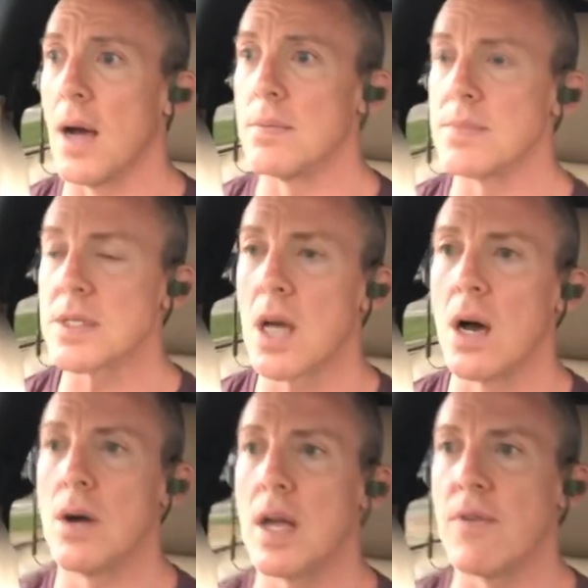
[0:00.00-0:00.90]

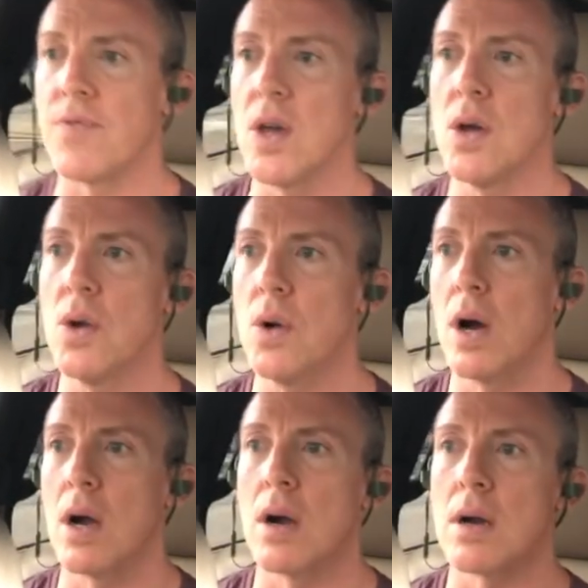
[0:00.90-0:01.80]
So if you
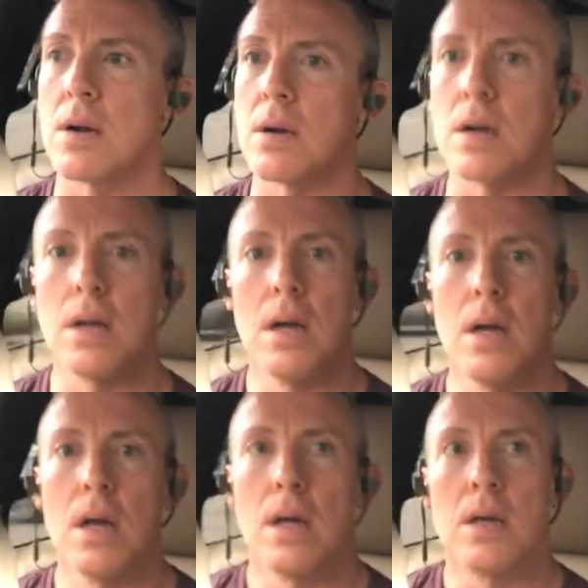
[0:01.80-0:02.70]
are
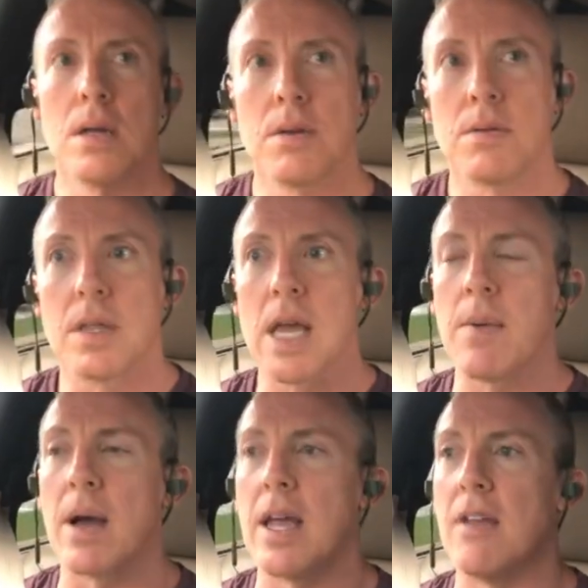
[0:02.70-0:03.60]
thinking
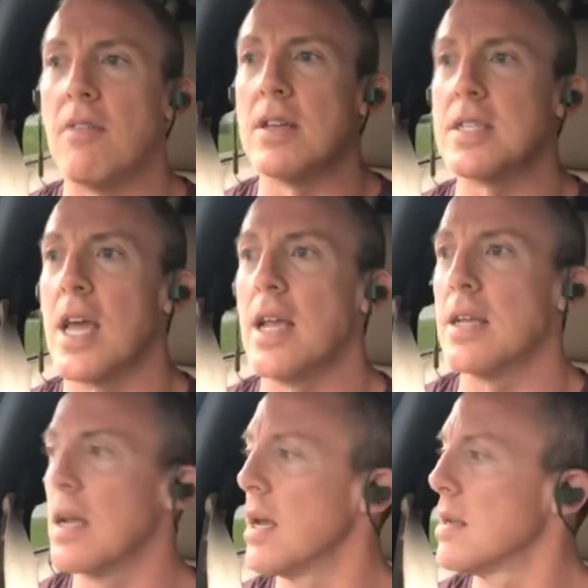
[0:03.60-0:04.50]
about getting a real estate
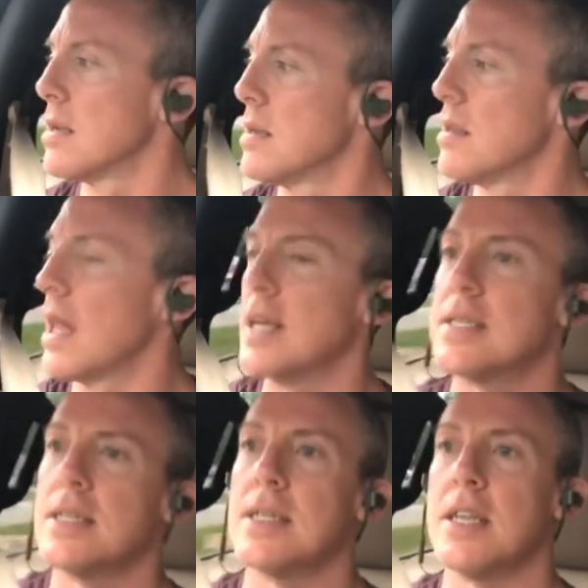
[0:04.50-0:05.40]

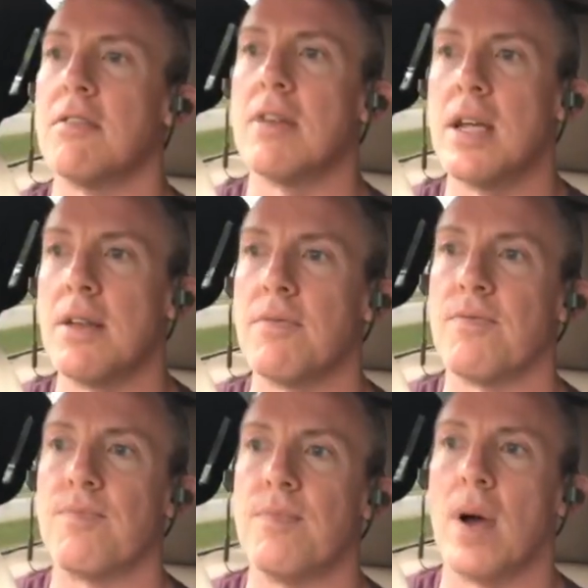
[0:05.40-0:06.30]
license and you're in
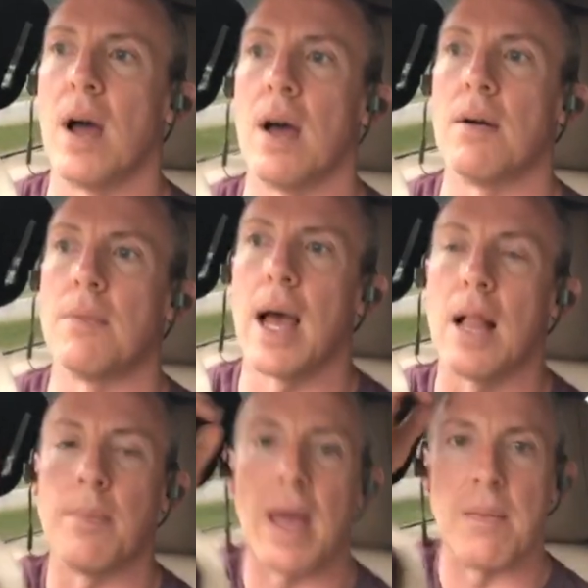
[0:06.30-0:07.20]

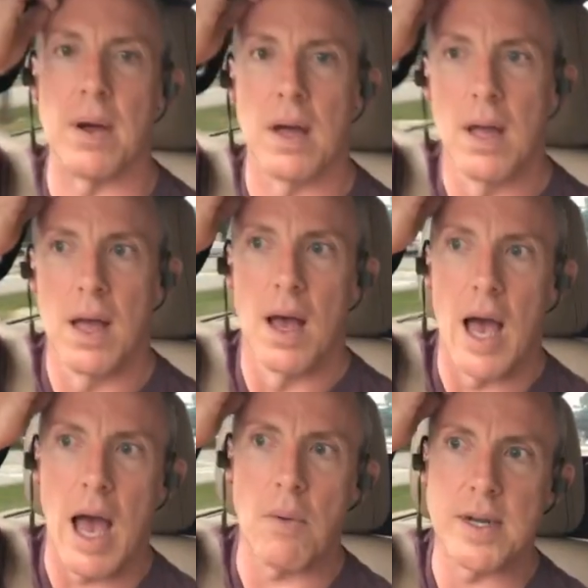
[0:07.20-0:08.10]
Alabama,
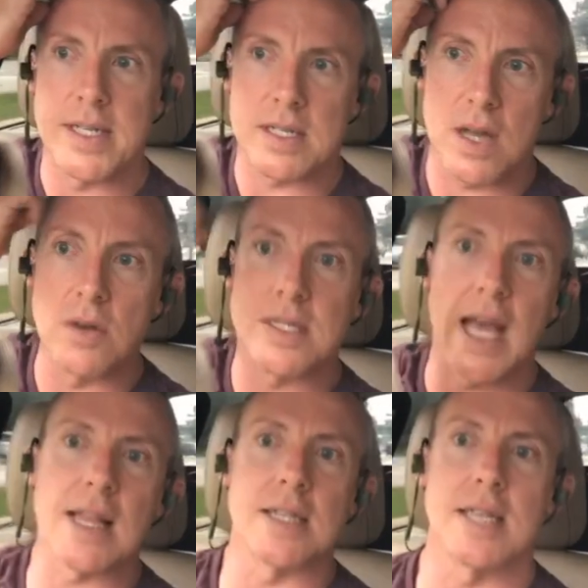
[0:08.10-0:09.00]
I would go
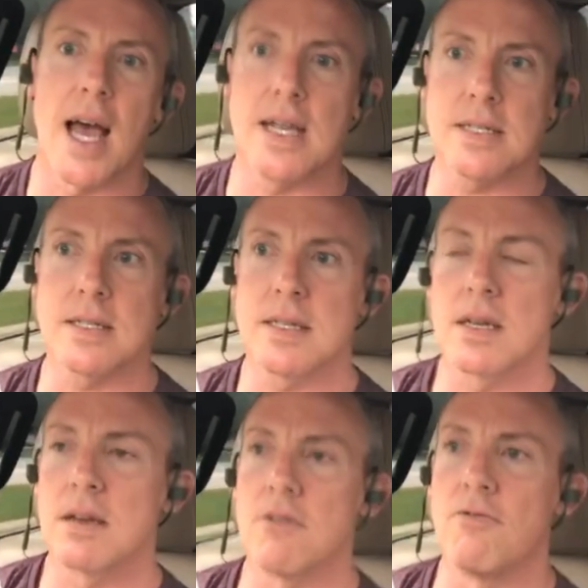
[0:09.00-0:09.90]
take the test,
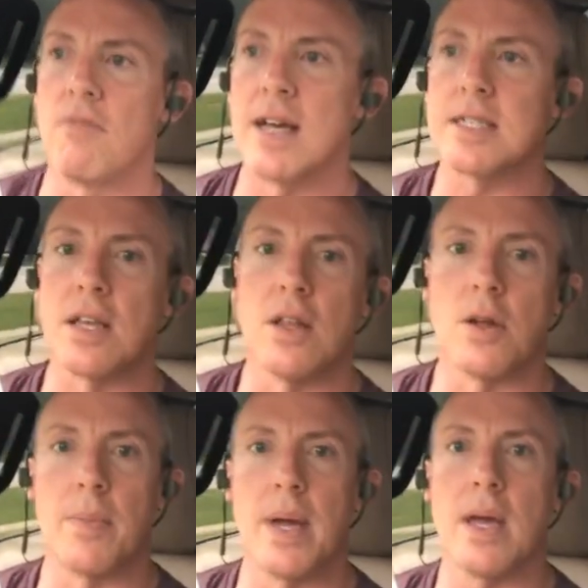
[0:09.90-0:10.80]
rest a
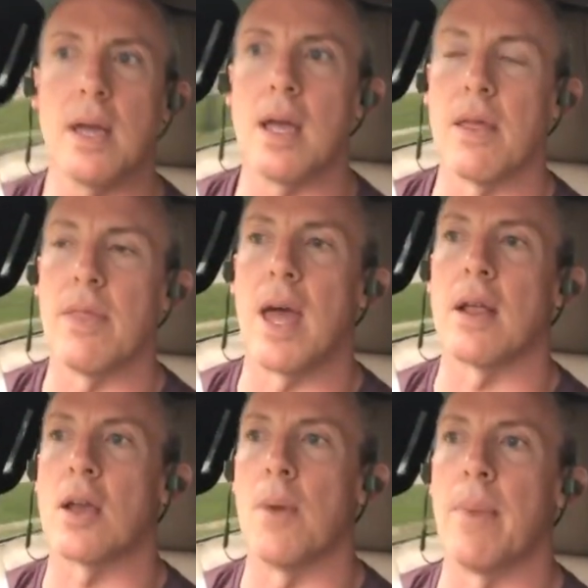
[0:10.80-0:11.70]
little bit, and
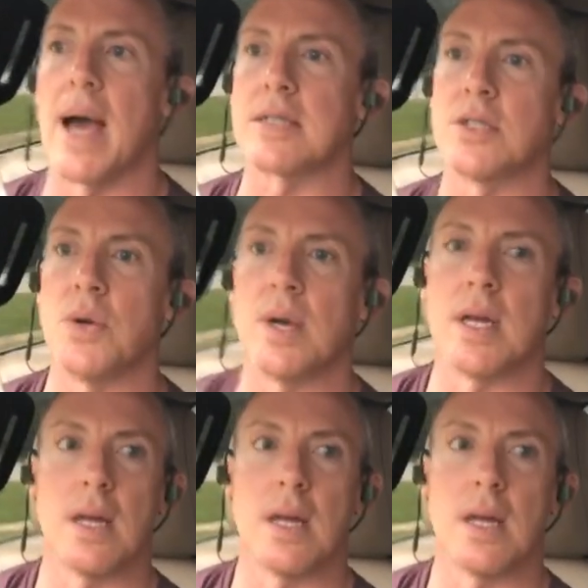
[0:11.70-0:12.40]
then come back to it.